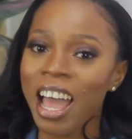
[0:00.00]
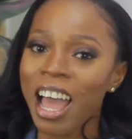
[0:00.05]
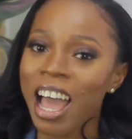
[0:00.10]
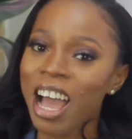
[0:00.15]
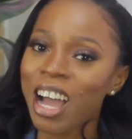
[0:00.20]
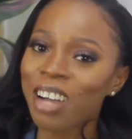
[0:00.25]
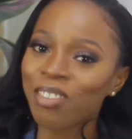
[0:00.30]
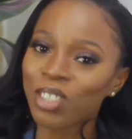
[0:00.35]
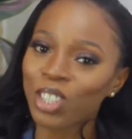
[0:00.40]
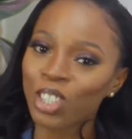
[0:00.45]

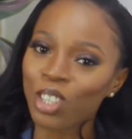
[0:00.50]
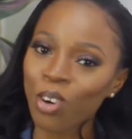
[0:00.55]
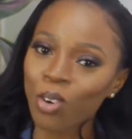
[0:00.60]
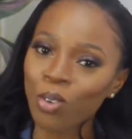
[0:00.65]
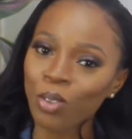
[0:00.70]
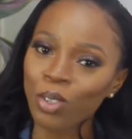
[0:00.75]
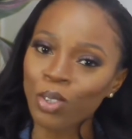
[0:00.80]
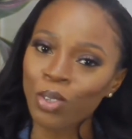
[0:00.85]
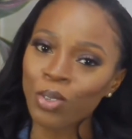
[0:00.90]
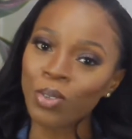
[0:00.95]
I've shown
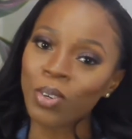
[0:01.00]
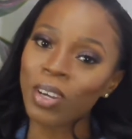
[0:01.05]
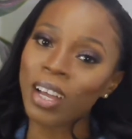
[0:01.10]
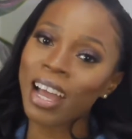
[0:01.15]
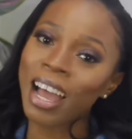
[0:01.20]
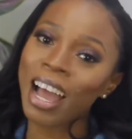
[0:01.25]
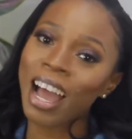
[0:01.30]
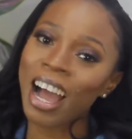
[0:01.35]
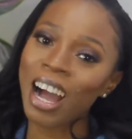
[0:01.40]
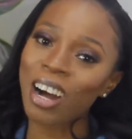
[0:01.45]
you
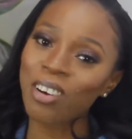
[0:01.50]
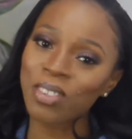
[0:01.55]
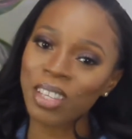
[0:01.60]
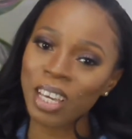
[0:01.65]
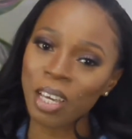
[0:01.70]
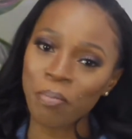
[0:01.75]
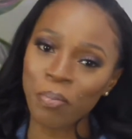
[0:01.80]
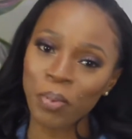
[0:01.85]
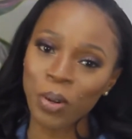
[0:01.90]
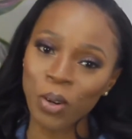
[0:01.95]
how
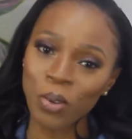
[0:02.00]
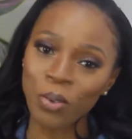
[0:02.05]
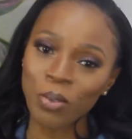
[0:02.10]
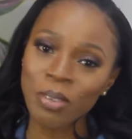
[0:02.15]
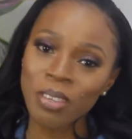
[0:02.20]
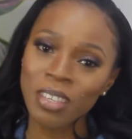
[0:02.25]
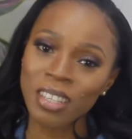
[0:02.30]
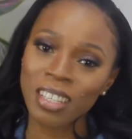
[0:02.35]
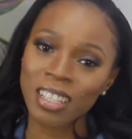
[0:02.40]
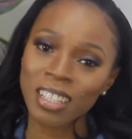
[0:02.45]
they
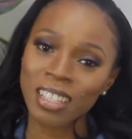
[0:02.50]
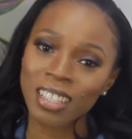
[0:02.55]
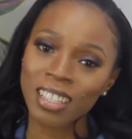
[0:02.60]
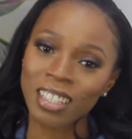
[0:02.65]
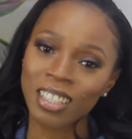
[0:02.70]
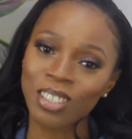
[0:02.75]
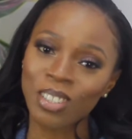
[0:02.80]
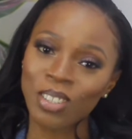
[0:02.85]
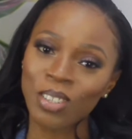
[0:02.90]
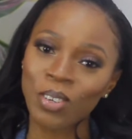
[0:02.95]
pose,
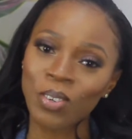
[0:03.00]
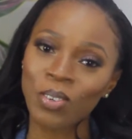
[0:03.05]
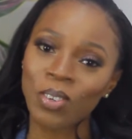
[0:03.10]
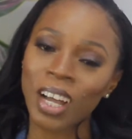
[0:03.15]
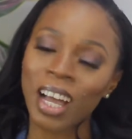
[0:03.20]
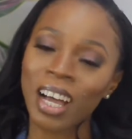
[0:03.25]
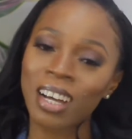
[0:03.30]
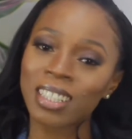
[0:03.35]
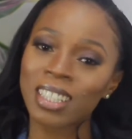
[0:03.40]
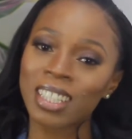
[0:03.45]
you know,
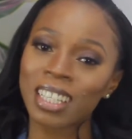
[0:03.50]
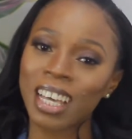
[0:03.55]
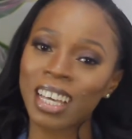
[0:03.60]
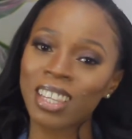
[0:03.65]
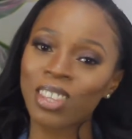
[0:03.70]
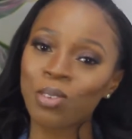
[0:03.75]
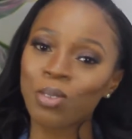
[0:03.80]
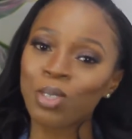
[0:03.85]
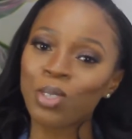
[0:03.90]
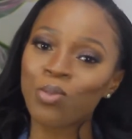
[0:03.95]
how to get
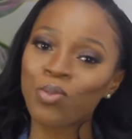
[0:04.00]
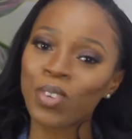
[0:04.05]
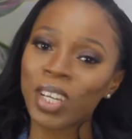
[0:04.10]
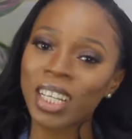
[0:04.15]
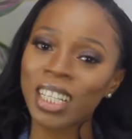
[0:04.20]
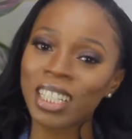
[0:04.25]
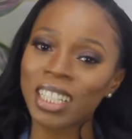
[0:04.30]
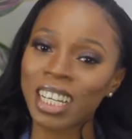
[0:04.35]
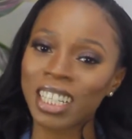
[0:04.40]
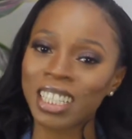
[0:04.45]
those
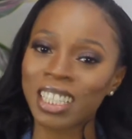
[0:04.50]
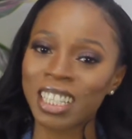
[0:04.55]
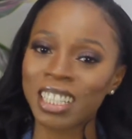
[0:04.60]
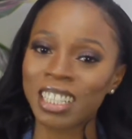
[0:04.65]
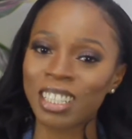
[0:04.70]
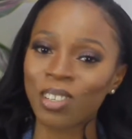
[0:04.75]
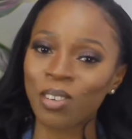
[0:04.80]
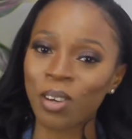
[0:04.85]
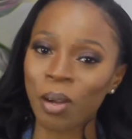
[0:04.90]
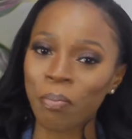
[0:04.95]
really nice
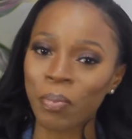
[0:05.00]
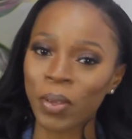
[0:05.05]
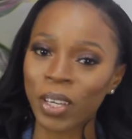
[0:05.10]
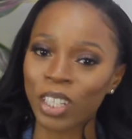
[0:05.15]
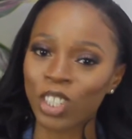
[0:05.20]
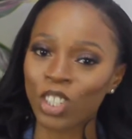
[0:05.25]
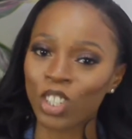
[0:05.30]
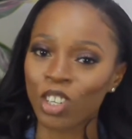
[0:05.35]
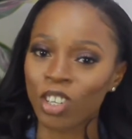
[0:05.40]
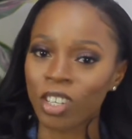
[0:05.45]
Instagram
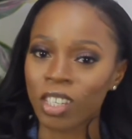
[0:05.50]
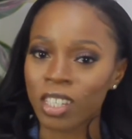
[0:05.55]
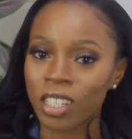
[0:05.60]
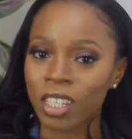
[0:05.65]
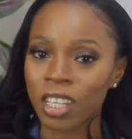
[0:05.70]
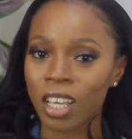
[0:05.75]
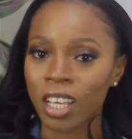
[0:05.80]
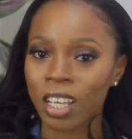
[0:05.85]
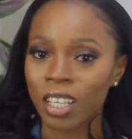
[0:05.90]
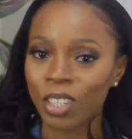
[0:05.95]
pictures,
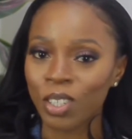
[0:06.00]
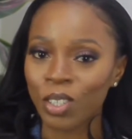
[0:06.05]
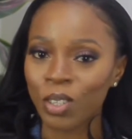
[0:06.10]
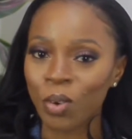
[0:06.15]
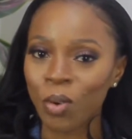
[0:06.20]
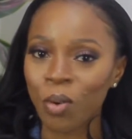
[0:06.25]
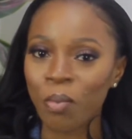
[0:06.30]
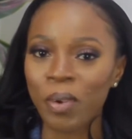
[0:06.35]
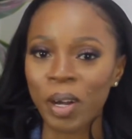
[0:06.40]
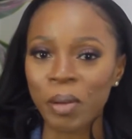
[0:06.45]
you
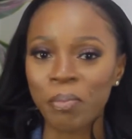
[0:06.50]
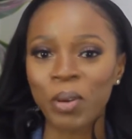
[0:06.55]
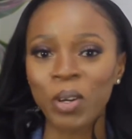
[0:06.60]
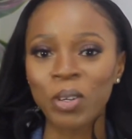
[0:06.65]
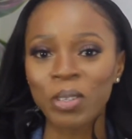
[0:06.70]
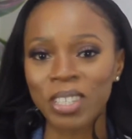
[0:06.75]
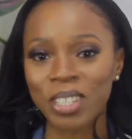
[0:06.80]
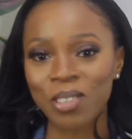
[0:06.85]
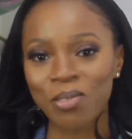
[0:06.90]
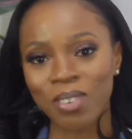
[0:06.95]
know, by
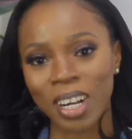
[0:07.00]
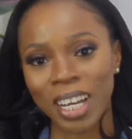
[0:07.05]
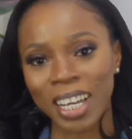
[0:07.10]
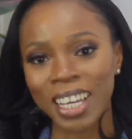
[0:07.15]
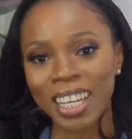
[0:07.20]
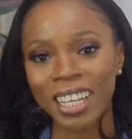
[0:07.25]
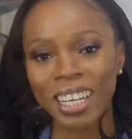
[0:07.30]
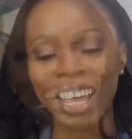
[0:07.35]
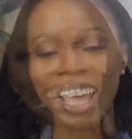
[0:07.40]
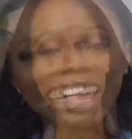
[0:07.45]
posing
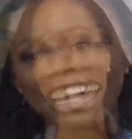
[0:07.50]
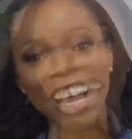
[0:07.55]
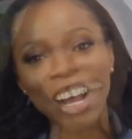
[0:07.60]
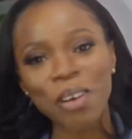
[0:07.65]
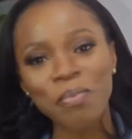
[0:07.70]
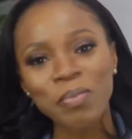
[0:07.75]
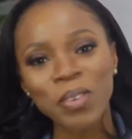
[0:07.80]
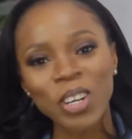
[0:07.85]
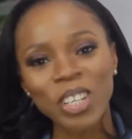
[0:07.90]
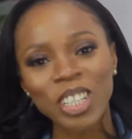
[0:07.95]
right. And now
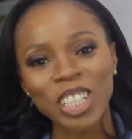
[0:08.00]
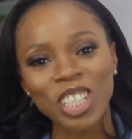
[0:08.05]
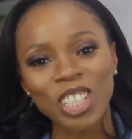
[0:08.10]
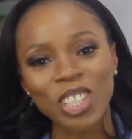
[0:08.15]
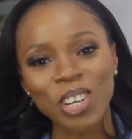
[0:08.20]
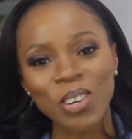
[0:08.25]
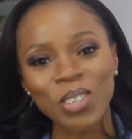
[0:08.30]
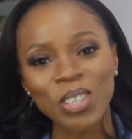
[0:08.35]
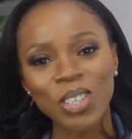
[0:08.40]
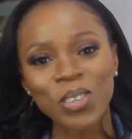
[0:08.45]
I'm going to
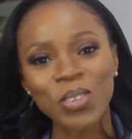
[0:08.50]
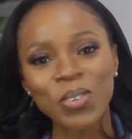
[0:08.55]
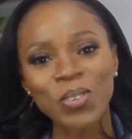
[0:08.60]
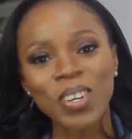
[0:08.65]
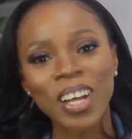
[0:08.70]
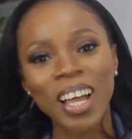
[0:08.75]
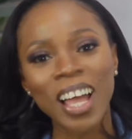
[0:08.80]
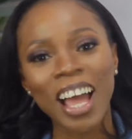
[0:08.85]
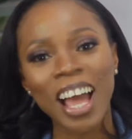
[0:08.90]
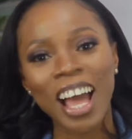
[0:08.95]
show you
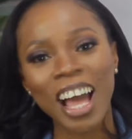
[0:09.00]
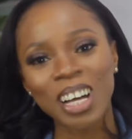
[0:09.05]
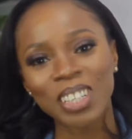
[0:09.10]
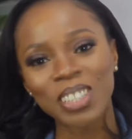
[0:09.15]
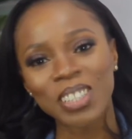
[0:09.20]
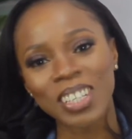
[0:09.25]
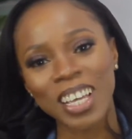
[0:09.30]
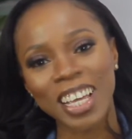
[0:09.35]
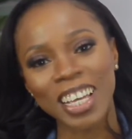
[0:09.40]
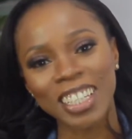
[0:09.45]
how
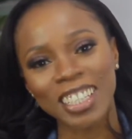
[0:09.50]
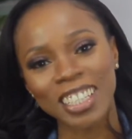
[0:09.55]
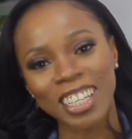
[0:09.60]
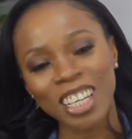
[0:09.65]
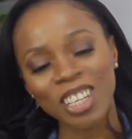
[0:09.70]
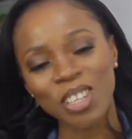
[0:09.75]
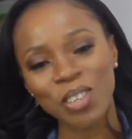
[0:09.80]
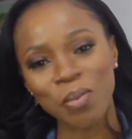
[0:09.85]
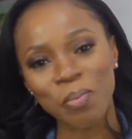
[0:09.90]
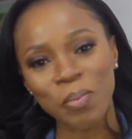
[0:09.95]
to
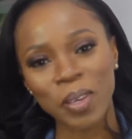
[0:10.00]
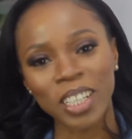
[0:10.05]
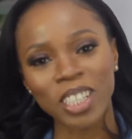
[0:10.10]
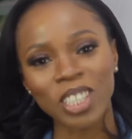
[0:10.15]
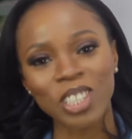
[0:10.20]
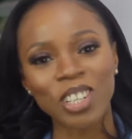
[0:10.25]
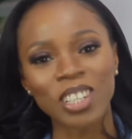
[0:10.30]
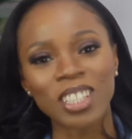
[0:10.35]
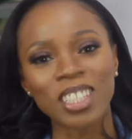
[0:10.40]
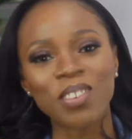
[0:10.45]
edit your
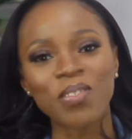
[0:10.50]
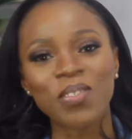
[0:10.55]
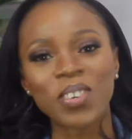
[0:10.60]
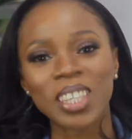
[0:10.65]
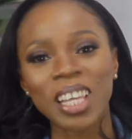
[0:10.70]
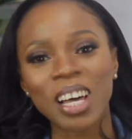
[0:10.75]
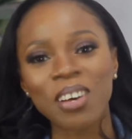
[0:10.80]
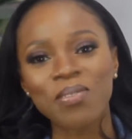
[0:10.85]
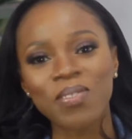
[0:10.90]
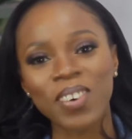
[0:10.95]
pictures for
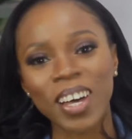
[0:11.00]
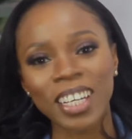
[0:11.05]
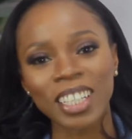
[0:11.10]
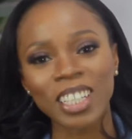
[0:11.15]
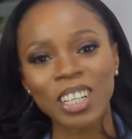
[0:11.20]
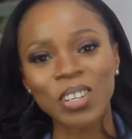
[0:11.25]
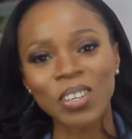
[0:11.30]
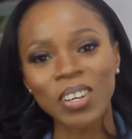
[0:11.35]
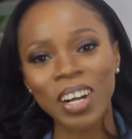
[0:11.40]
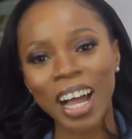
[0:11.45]
that
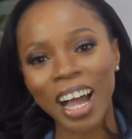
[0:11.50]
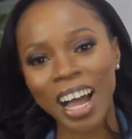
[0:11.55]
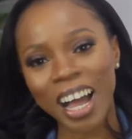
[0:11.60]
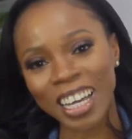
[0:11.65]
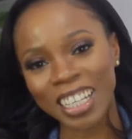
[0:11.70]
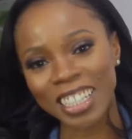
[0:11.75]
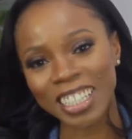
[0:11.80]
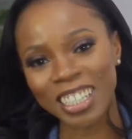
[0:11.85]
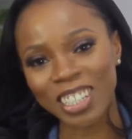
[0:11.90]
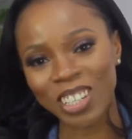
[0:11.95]
final
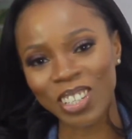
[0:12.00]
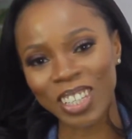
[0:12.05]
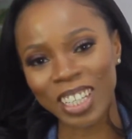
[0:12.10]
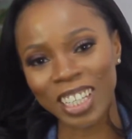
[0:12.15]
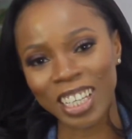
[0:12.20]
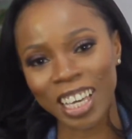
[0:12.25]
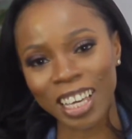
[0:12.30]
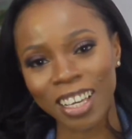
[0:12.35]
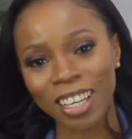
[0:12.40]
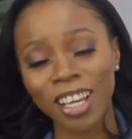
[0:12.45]
icing on the
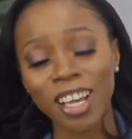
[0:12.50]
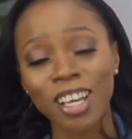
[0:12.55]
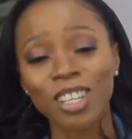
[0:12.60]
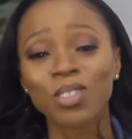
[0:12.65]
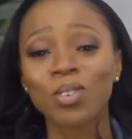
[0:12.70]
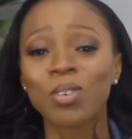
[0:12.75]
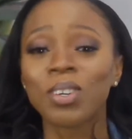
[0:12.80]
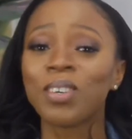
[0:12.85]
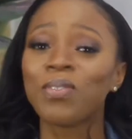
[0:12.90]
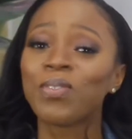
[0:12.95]
cake.
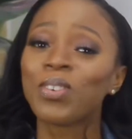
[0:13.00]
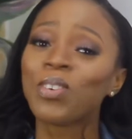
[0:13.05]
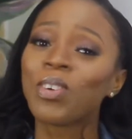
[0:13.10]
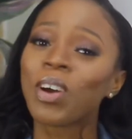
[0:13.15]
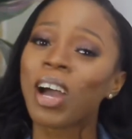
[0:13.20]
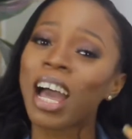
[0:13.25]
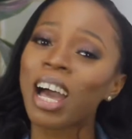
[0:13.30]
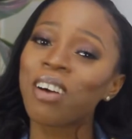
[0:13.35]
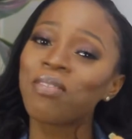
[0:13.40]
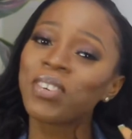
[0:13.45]
So if you
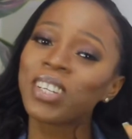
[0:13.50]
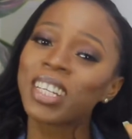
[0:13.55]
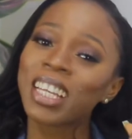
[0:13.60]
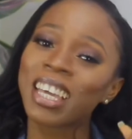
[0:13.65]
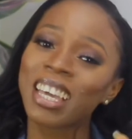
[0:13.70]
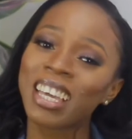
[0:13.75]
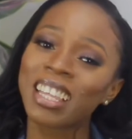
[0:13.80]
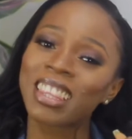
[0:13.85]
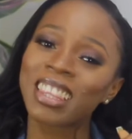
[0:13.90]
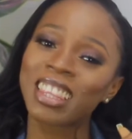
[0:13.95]
haven't
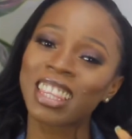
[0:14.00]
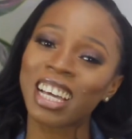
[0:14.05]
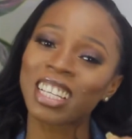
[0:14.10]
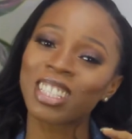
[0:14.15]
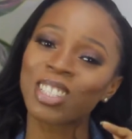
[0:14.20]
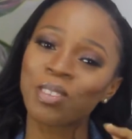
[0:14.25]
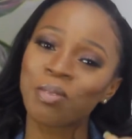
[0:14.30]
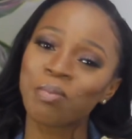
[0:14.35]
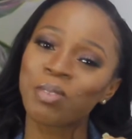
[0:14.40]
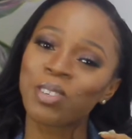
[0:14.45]
hit that
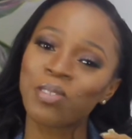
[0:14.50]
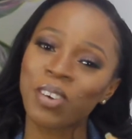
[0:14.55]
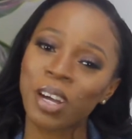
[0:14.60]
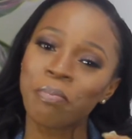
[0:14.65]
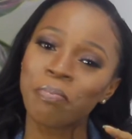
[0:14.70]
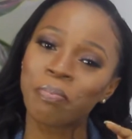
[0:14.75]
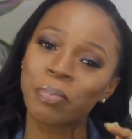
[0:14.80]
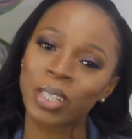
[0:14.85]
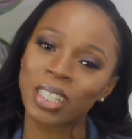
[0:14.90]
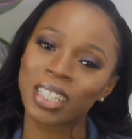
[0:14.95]

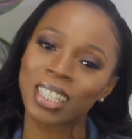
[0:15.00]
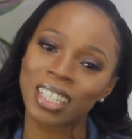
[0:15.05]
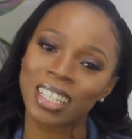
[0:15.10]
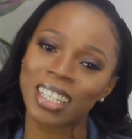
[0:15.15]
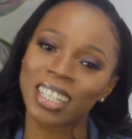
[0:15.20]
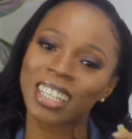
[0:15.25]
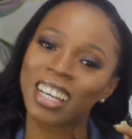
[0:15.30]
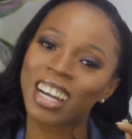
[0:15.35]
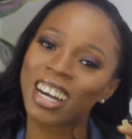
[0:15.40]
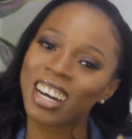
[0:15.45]
subscribe button,
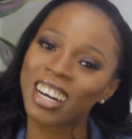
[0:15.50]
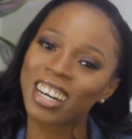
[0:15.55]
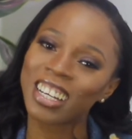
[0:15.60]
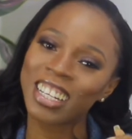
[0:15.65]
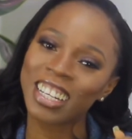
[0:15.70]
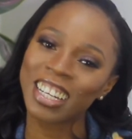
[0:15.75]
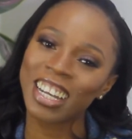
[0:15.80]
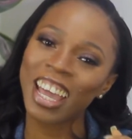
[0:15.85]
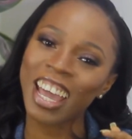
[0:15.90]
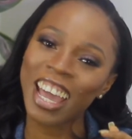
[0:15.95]

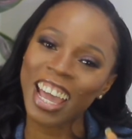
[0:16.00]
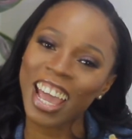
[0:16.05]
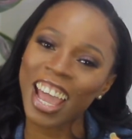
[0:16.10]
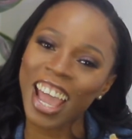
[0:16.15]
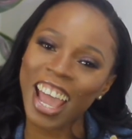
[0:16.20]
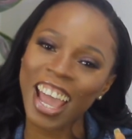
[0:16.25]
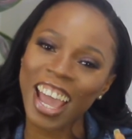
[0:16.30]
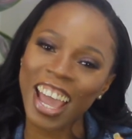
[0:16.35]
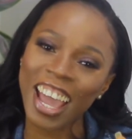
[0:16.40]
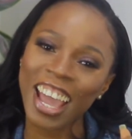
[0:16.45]

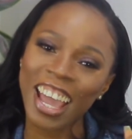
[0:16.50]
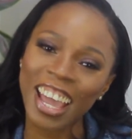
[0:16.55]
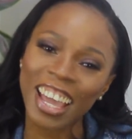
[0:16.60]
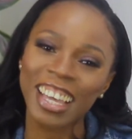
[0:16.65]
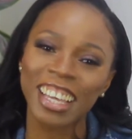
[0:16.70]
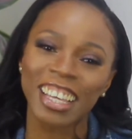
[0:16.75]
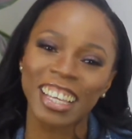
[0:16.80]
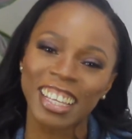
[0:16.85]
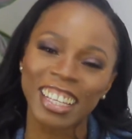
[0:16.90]
honey,